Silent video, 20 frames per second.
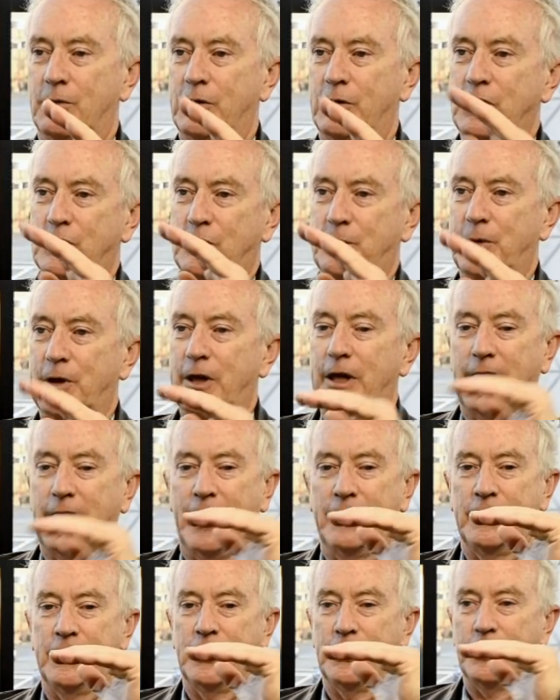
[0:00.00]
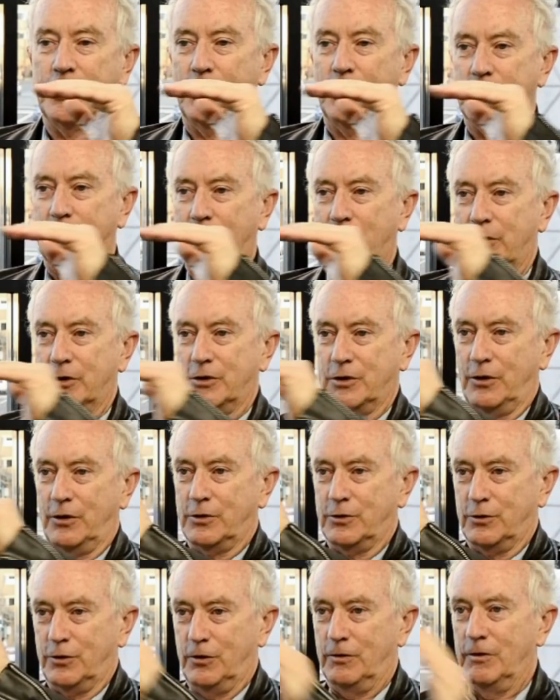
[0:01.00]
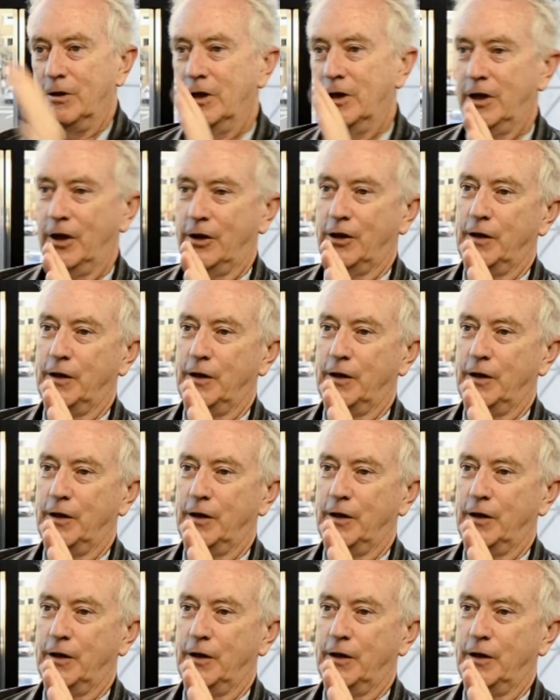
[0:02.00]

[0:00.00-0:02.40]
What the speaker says: you reach a peak, and then it goes horizontal.